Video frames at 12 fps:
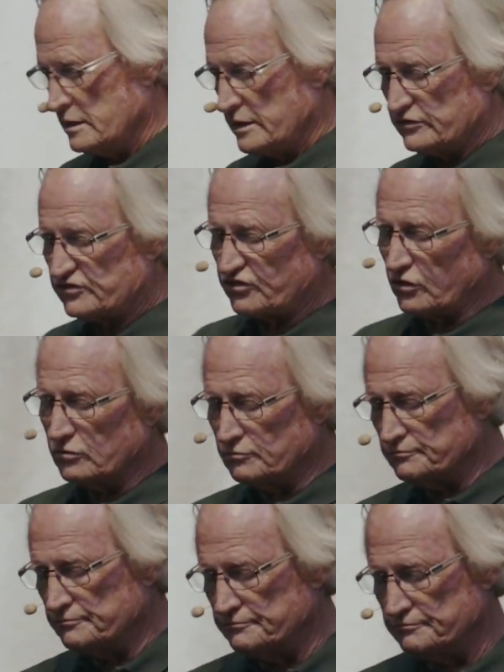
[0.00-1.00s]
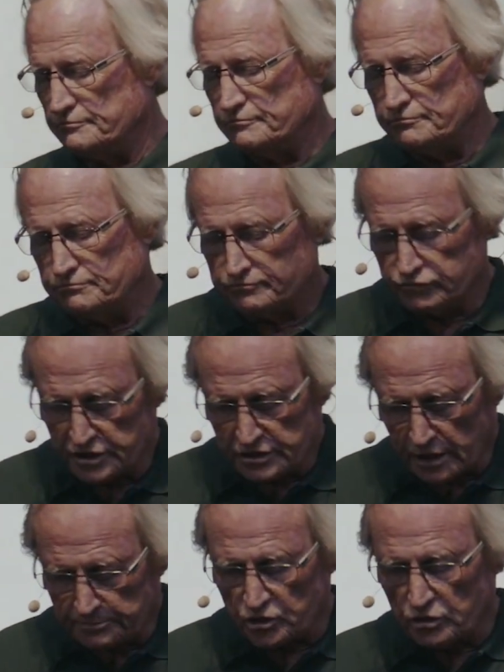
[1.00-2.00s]
And so we
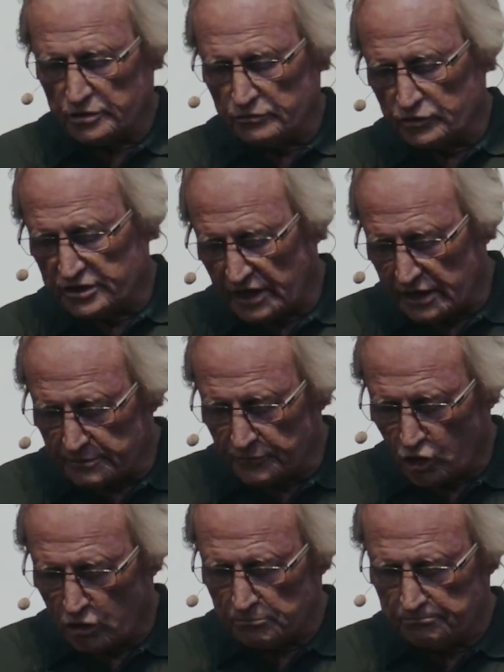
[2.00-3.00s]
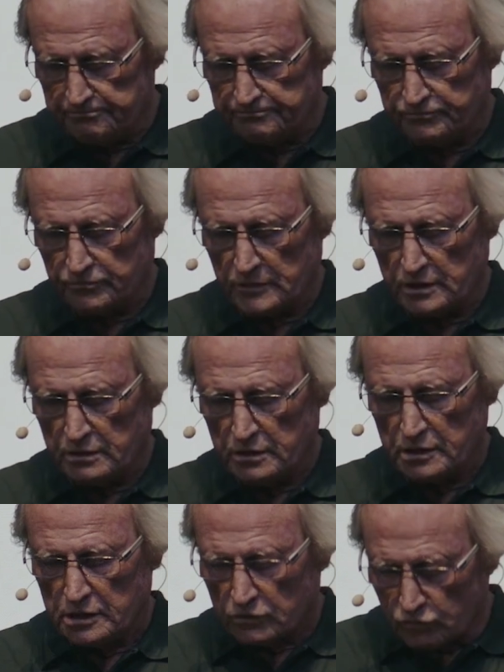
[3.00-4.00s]
adopt Cody, we take him home.
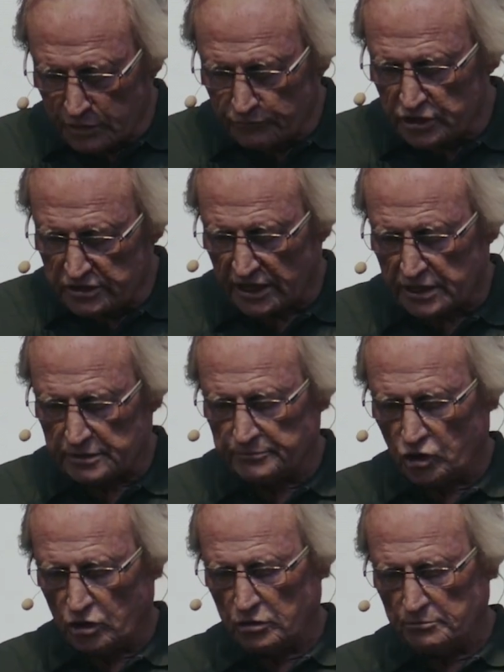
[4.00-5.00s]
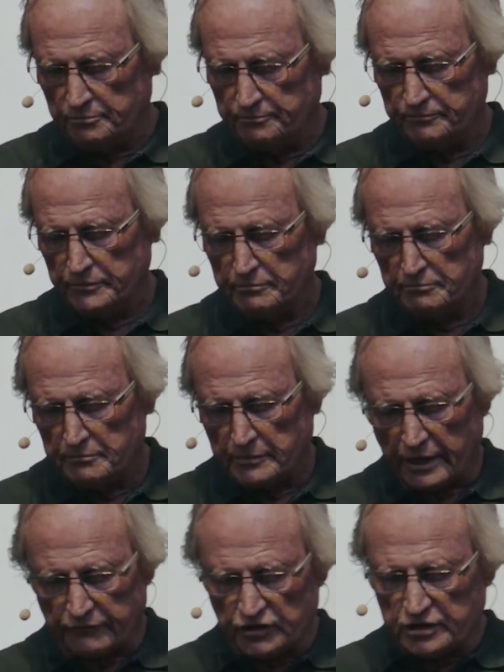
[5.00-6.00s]
When we take him home,
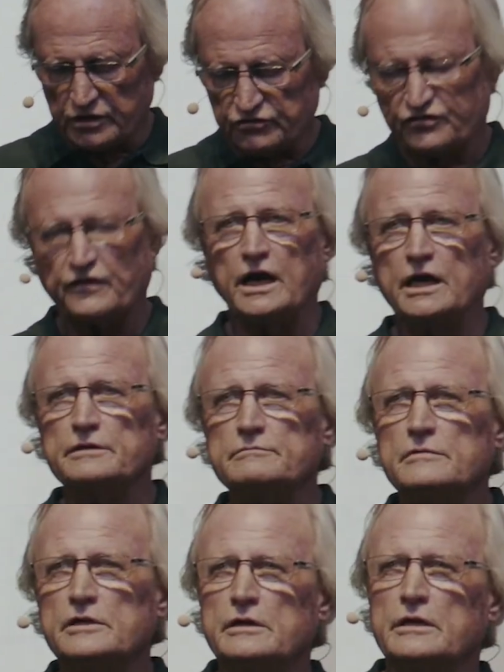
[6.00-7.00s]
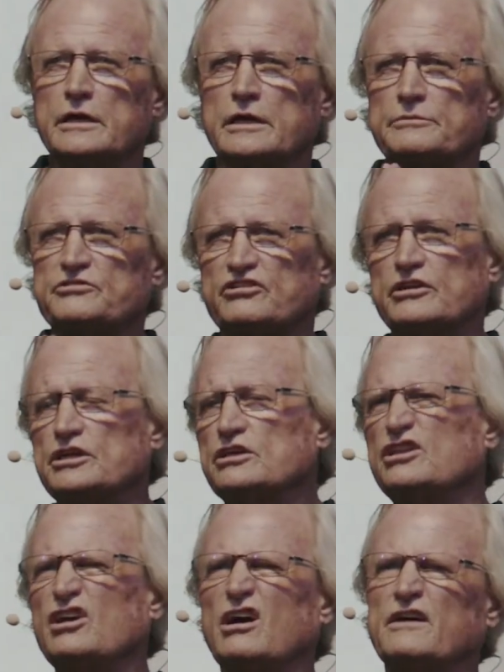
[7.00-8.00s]
everything's fine. And I'm sitting in
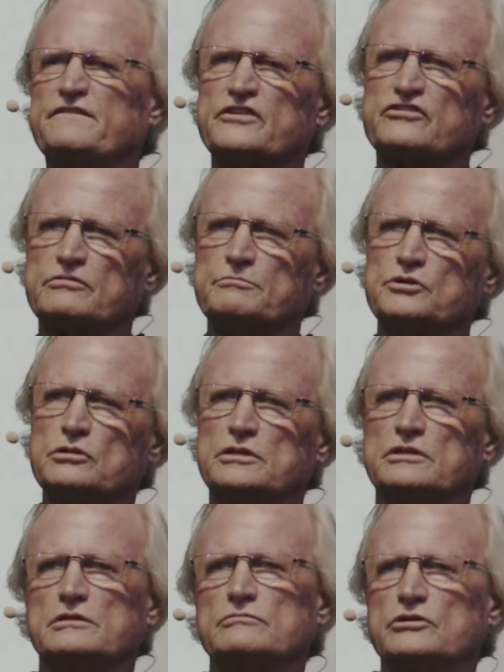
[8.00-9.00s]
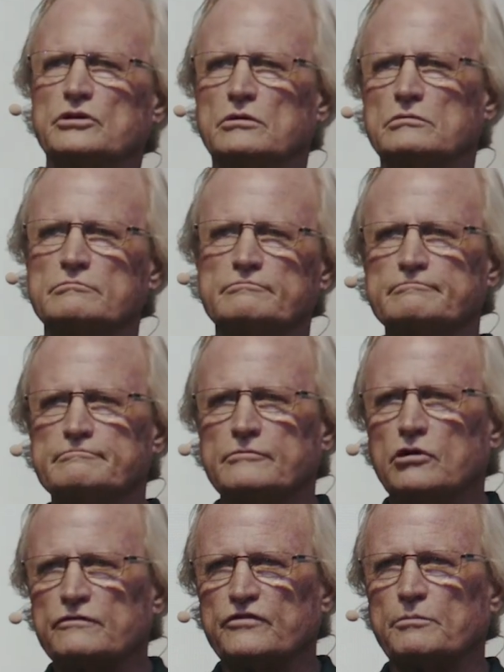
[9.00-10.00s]
the office building that we own
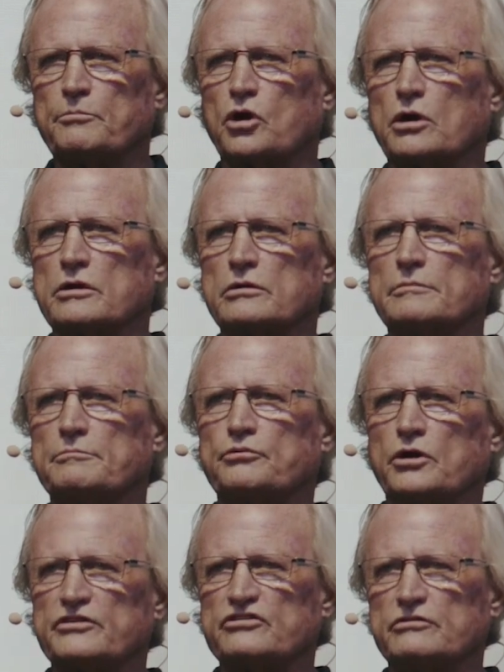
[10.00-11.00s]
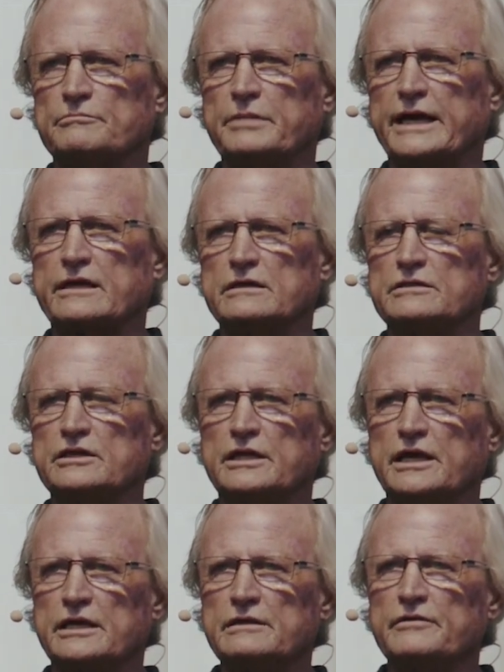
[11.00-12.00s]
over at Parker and Preston back in the
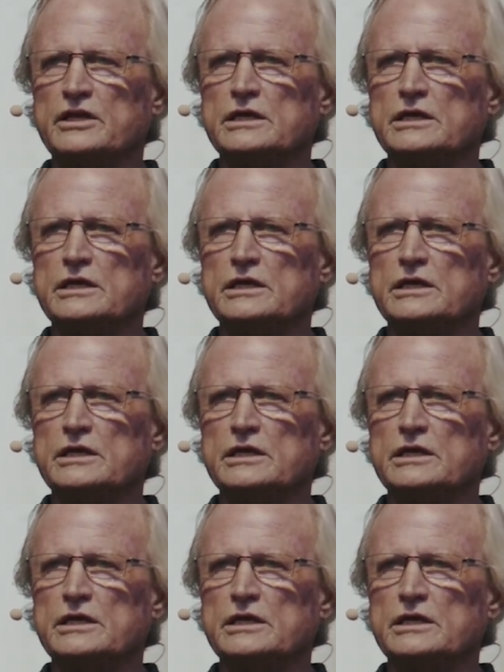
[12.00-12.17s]
day.